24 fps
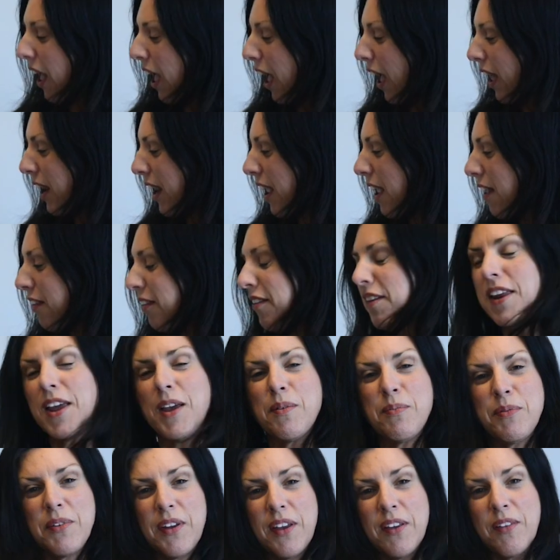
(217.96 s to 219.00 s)
And ACE
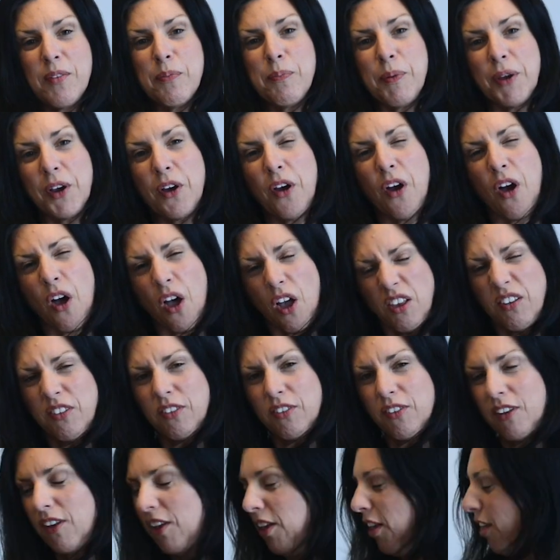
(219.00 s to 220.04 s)
inhibitors,
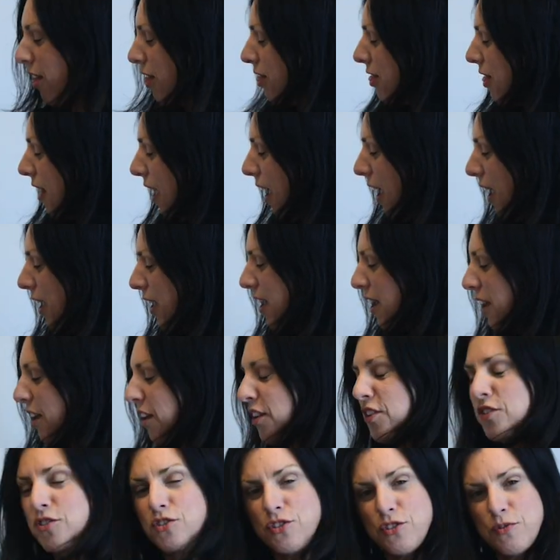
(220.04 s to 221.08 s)
because they
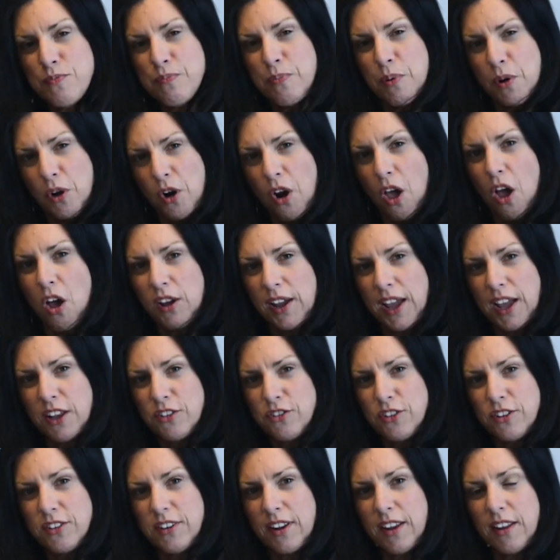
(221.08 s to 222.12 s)
block
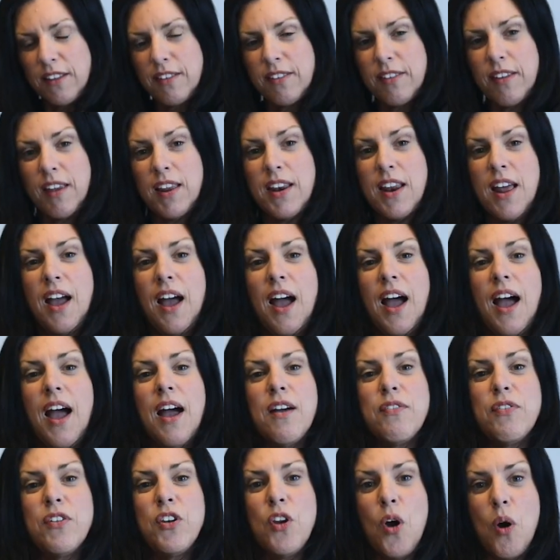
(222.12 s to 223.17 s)
angiotensin
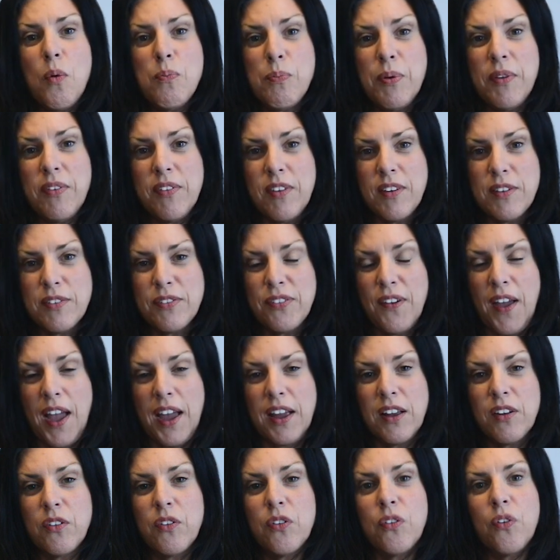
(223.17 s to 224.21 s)
have an opposite
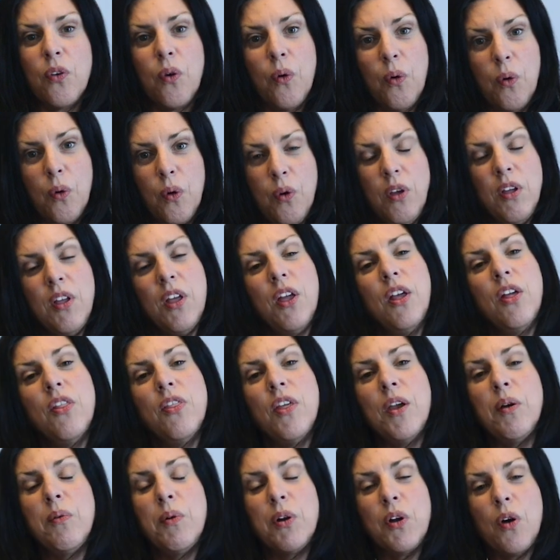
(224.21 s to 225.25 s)
effect. So
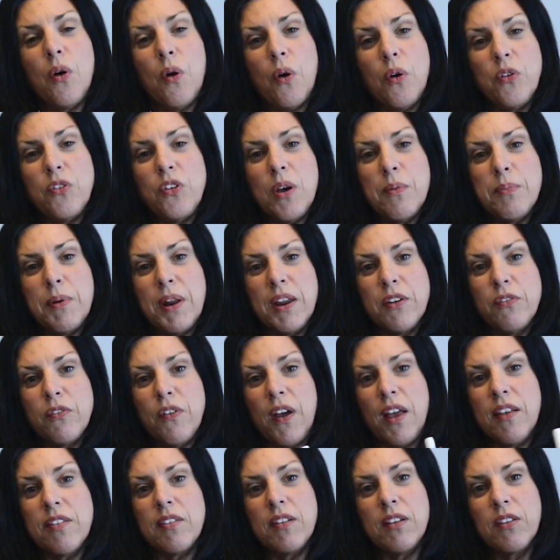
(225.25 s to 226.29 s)
they will cause your blood
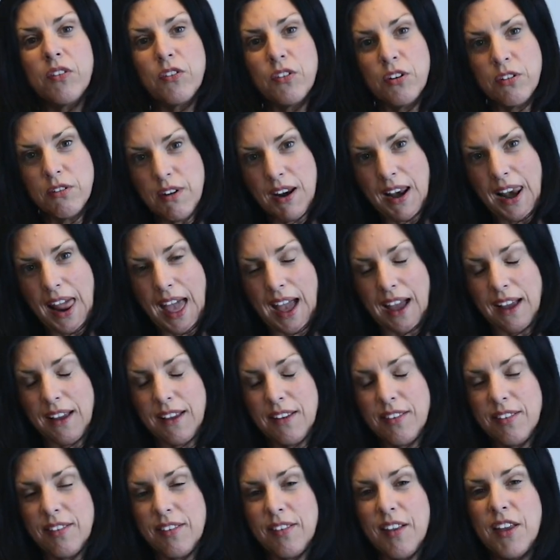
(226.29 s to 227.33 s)
vessels to
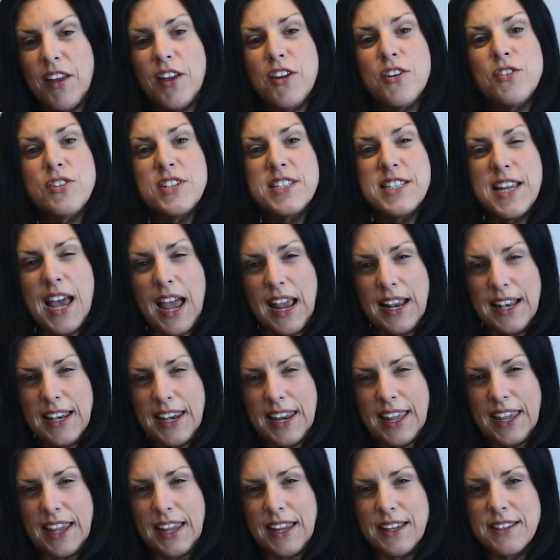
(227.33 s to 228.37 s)
relax, to
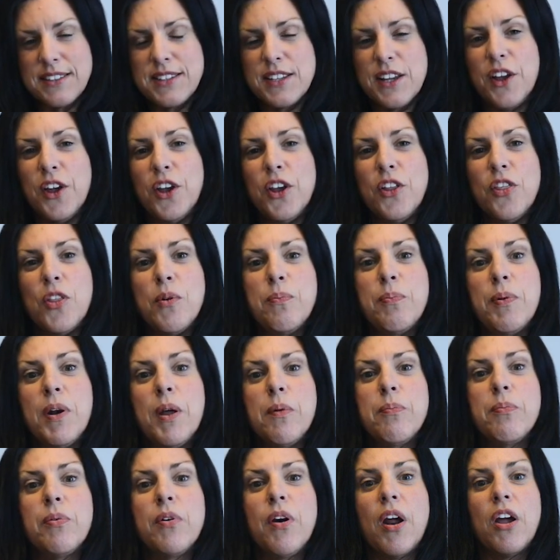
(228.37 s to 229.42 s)
dilate, the
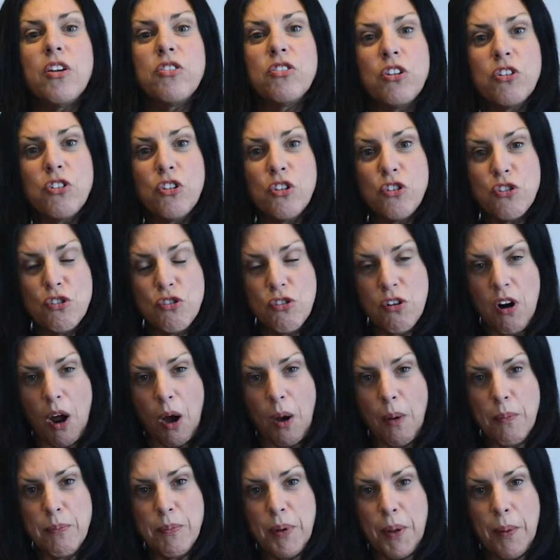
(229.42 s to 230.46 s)
blood pressure to
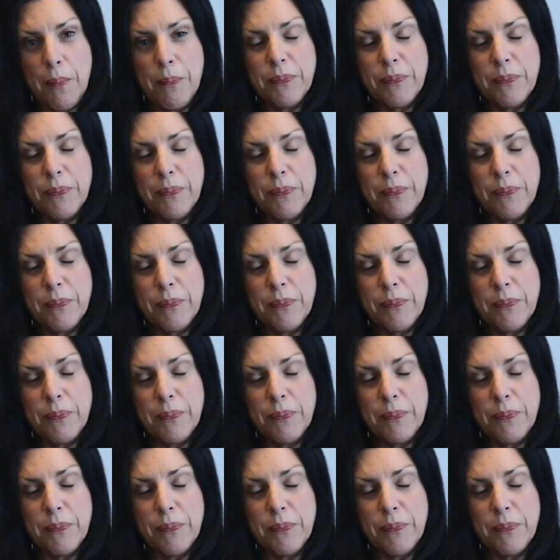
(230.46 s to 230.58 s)
drop.